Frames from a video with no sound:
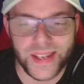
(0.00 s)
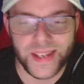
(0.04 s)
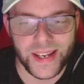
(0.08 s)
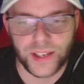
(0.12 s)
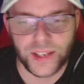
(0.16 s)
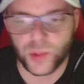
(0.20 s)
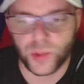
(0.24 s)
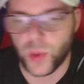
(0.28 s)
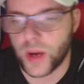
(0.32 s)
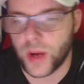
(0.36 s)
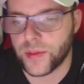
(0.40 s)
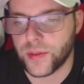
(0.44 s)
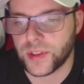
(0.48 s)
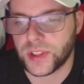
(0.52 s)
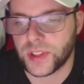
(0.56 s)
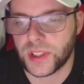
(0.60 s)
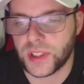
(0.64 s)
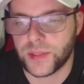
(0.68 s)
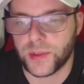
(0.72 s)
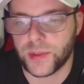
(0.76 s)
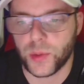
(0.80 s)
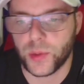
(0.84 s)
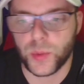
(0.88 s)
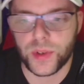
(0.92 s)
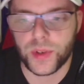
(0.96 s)
Next wide
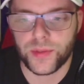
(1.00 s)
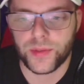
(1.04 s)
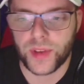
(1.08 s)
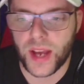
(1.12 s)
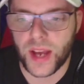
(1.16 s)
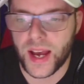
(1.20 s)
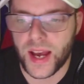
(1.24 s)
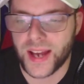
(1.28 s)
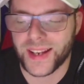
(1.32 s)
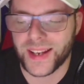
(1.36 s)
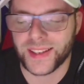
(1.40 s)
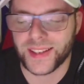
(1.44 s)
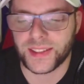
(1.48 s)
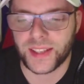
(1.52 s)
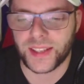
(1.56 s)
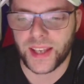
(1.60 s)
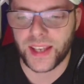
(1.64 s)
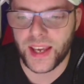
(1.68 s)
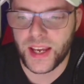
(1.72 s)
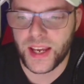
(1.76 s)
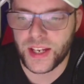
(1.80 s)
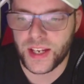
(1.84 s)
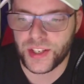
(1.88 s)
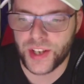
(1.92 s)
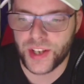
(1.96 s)
receiver we've got is
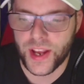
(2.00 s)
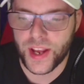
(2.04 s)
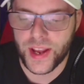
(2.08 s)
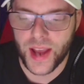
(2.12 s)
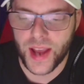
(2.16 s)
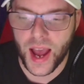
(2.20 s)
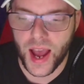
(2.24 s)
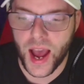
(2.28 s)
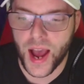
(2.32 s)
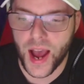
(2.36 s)
KJ